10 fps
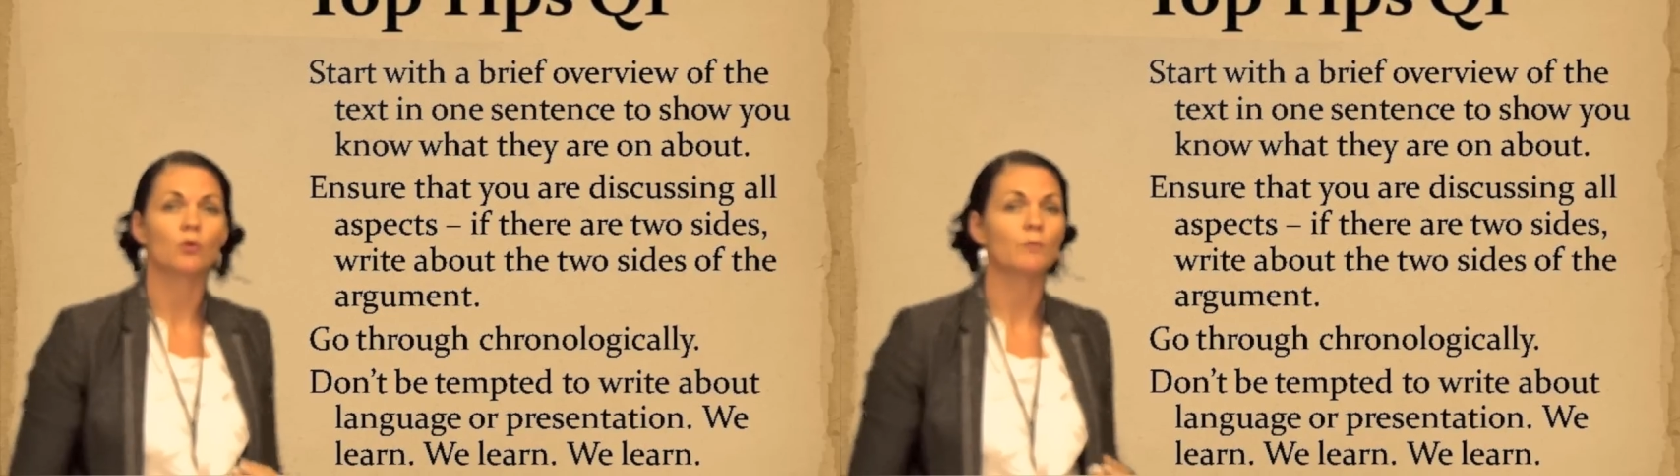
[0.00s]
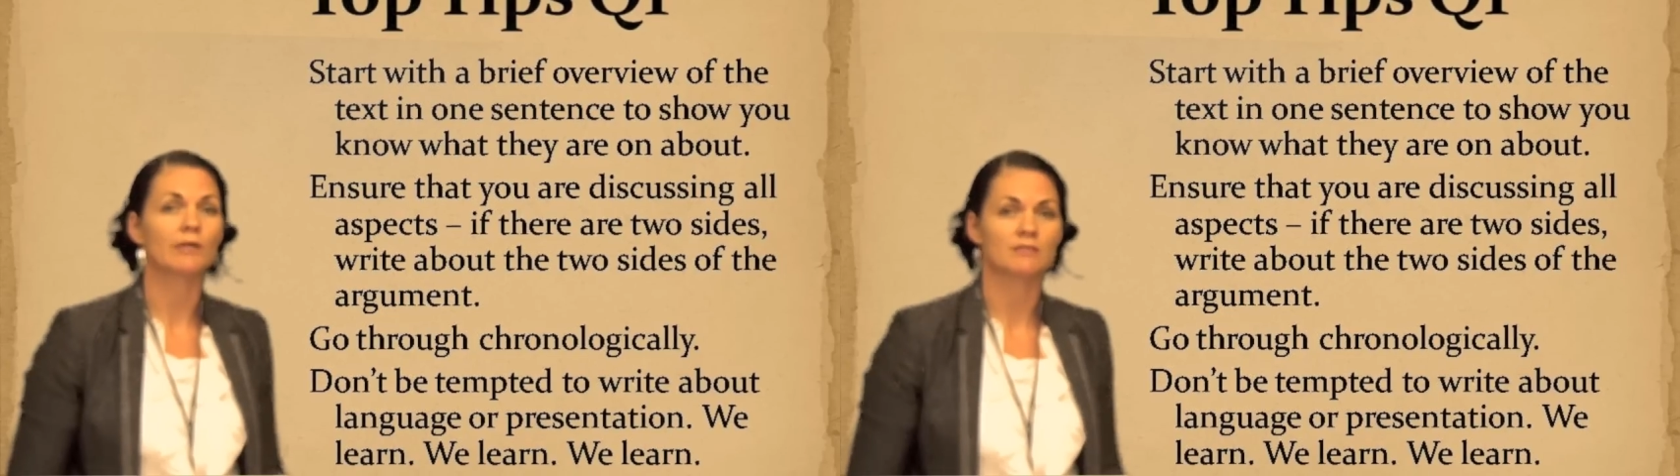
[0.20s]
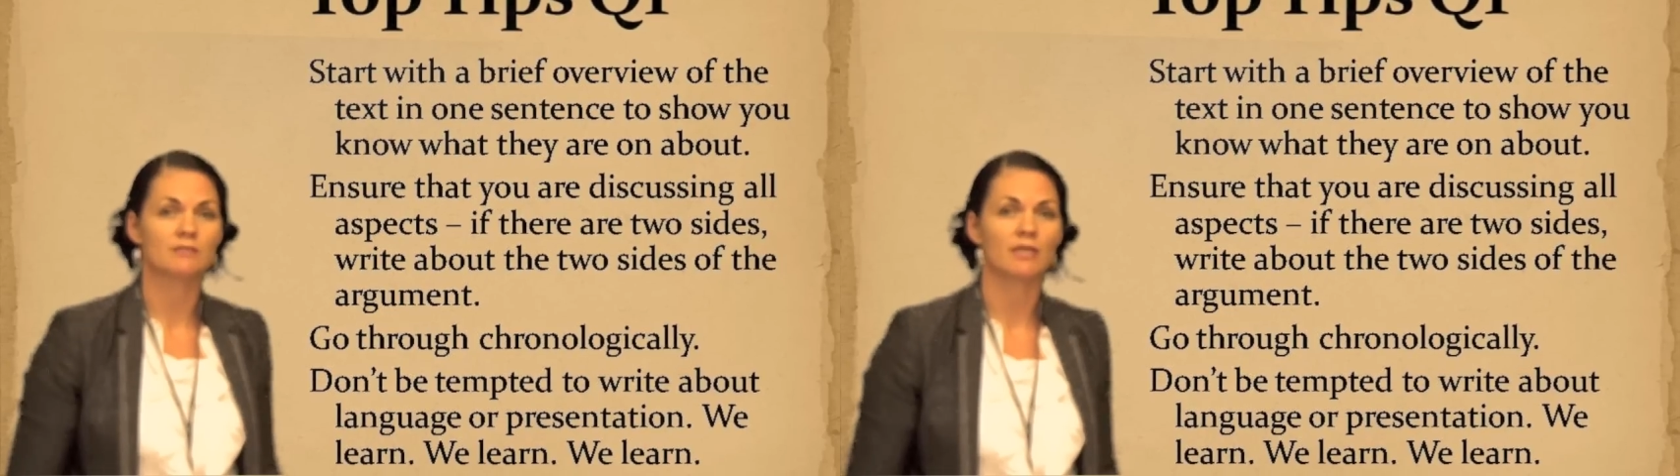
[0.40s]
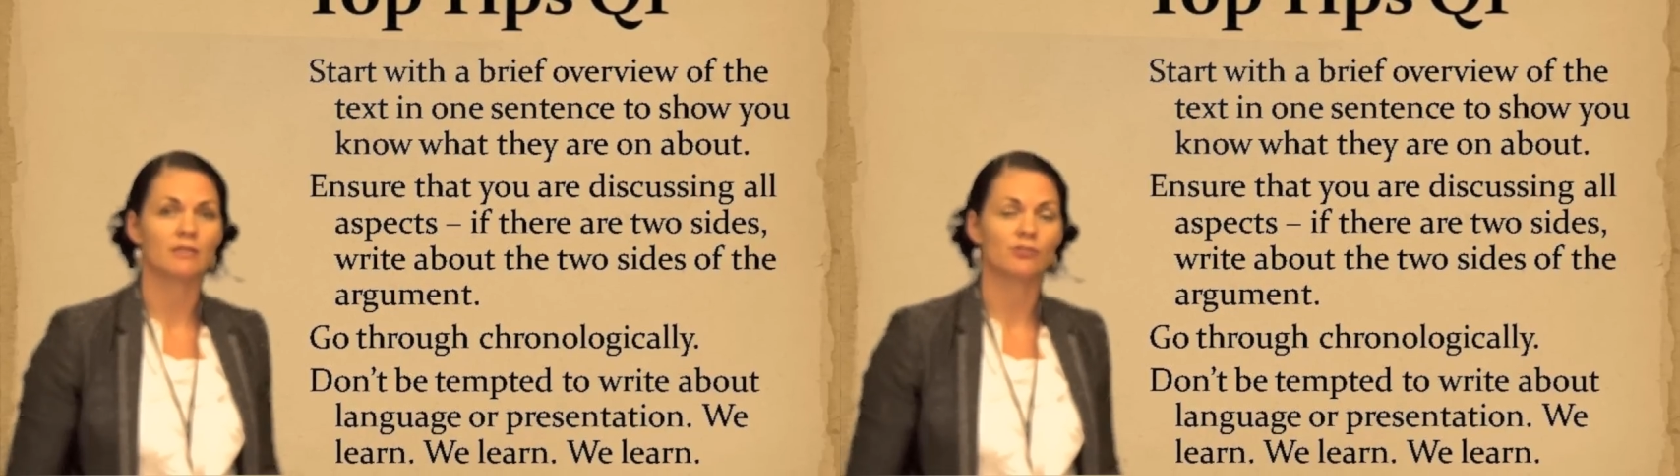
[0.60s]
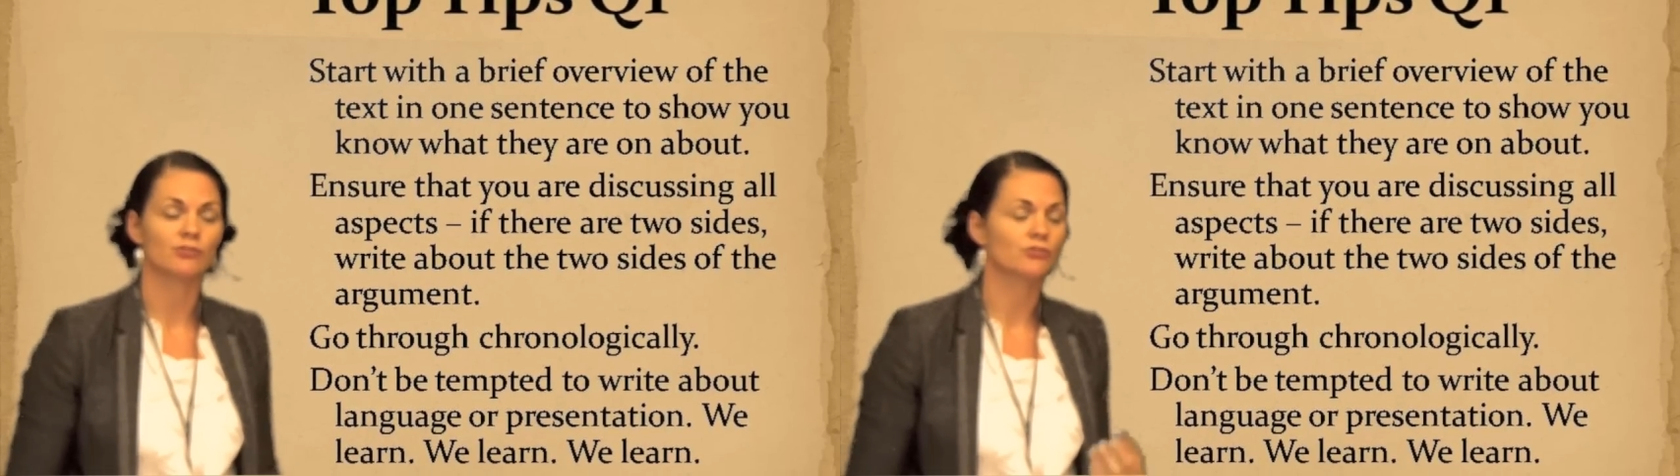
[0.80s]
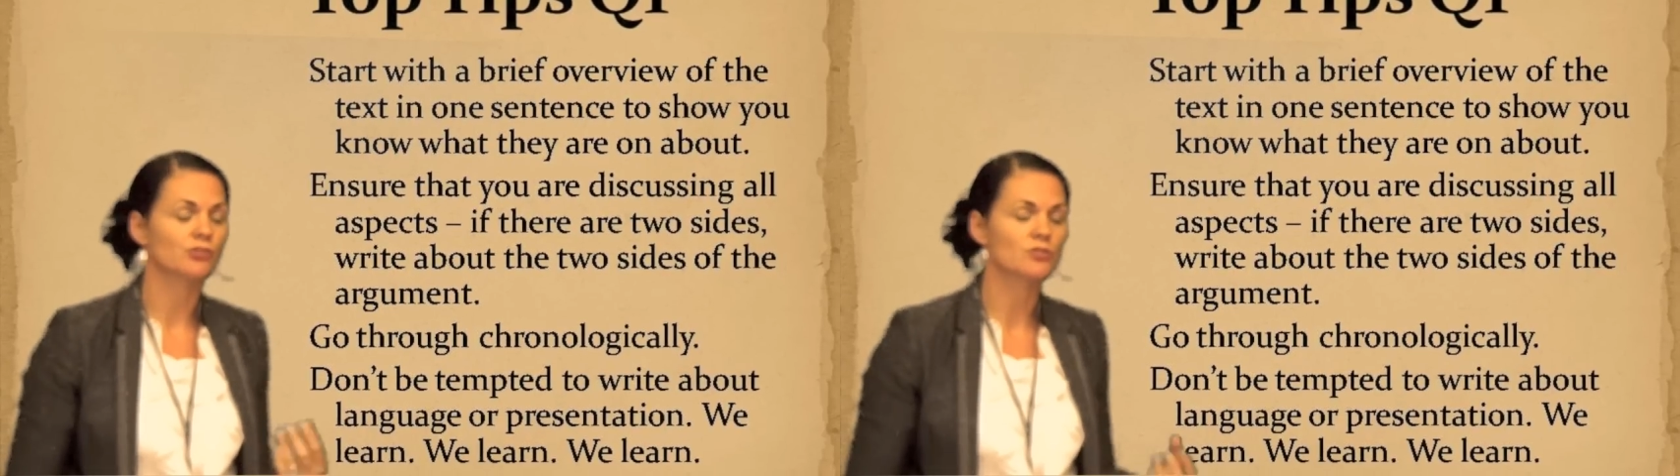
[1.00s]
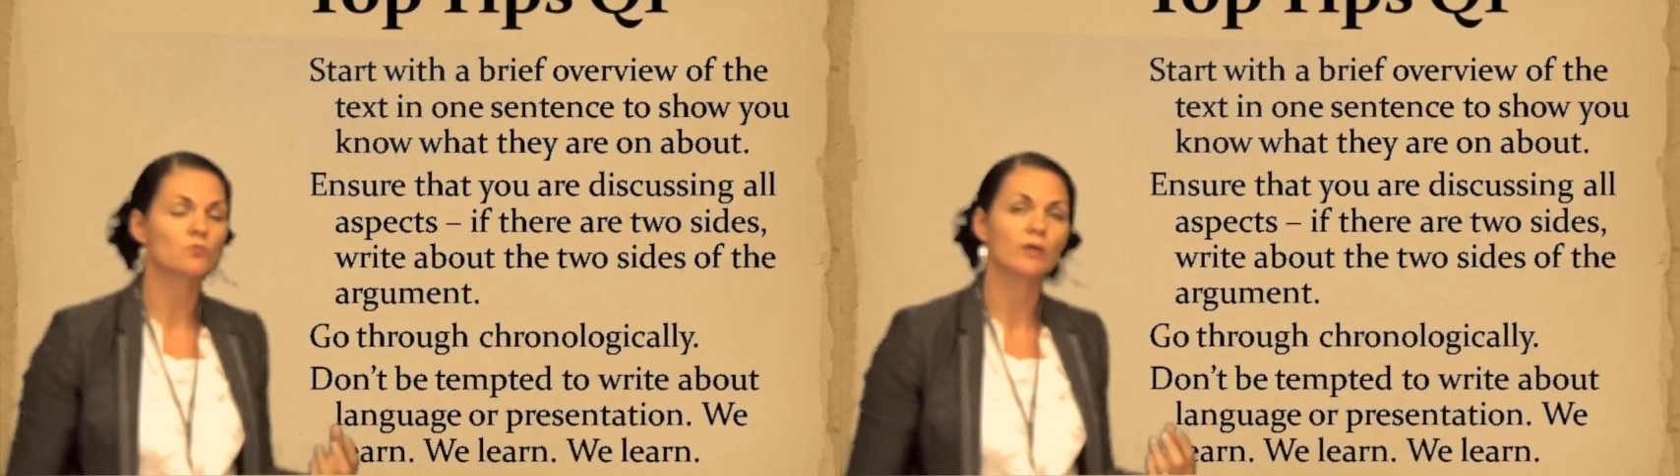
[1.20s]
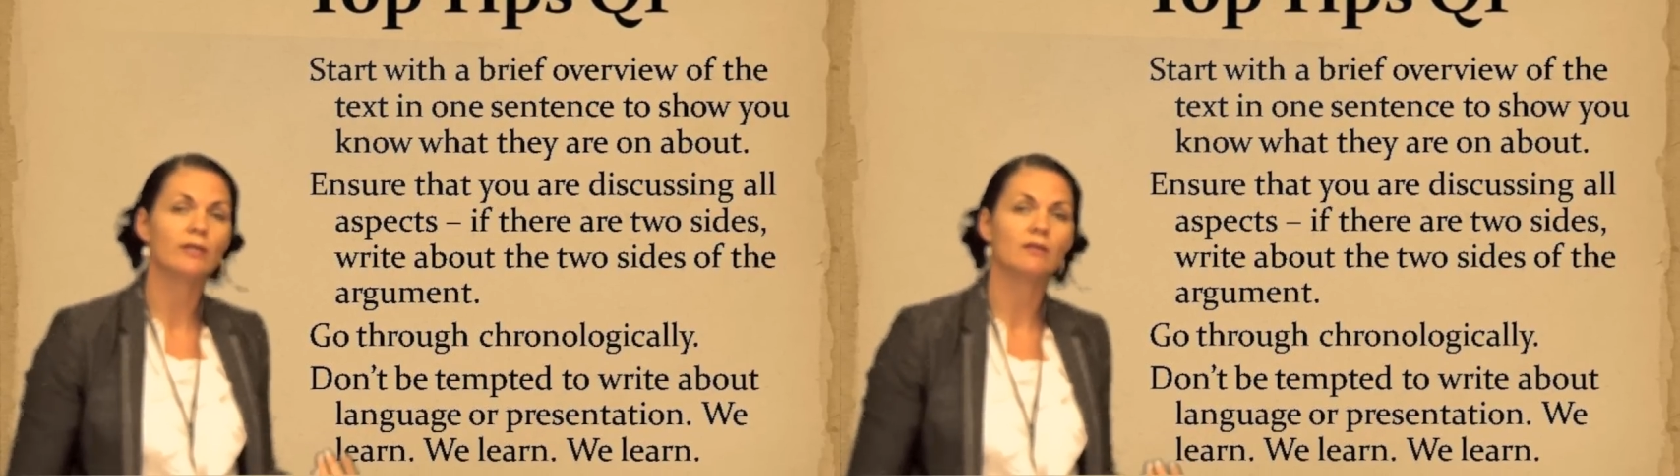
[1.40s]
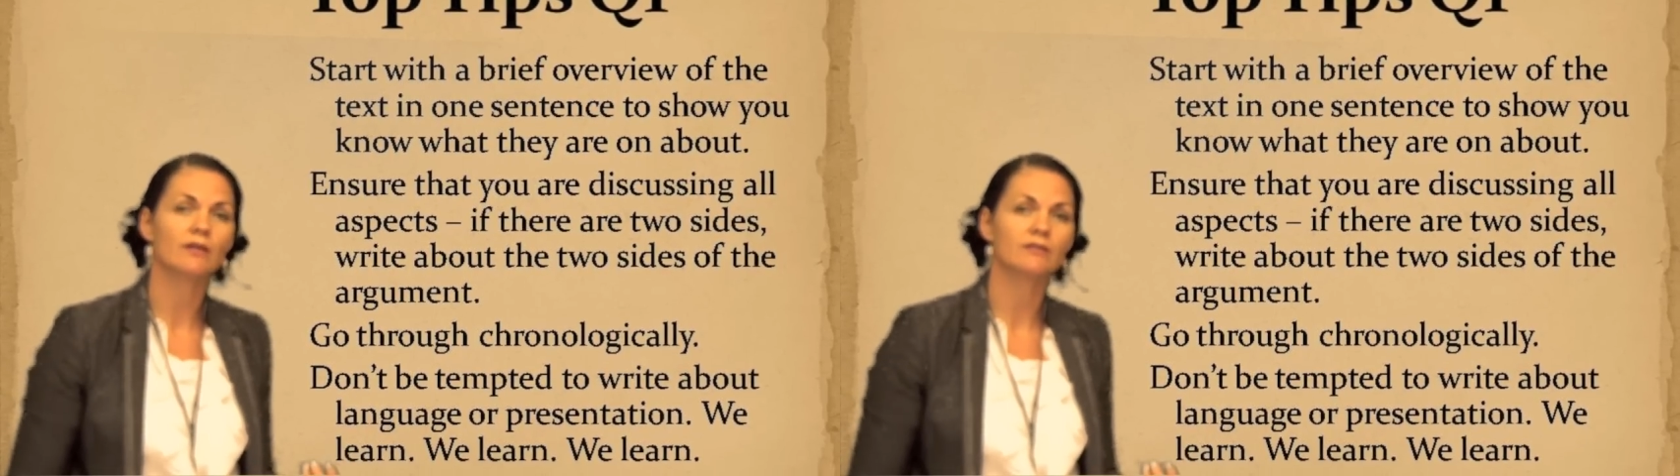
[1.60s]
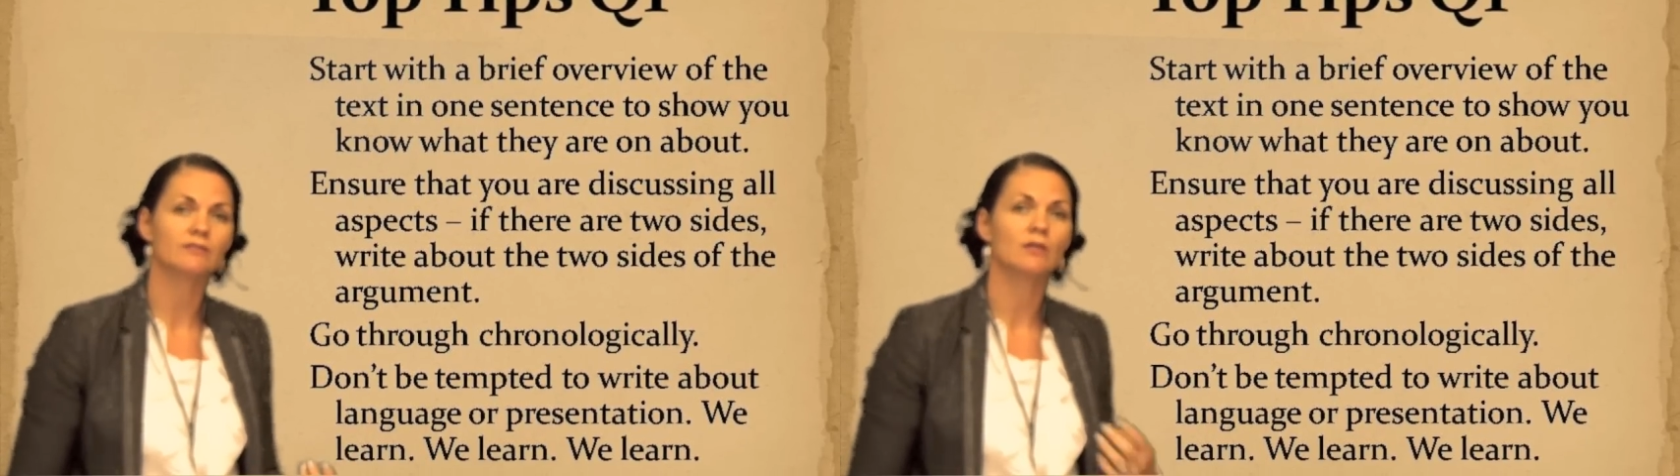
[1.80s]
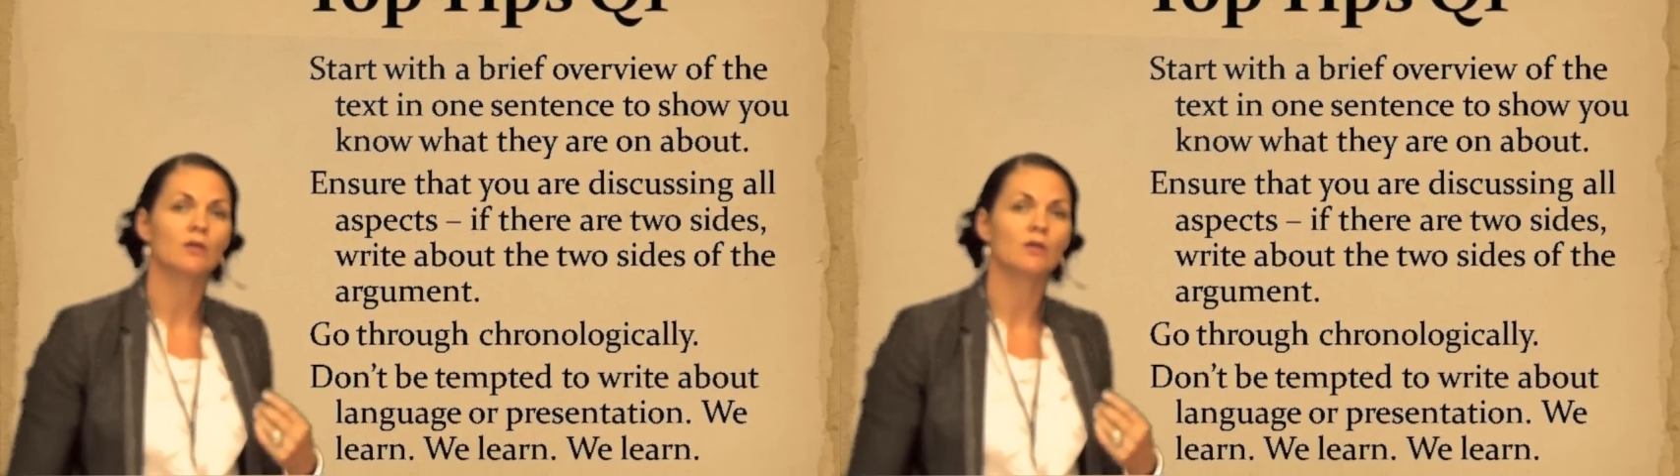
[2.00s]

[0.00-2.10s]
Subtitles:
or presentation. Just we learn.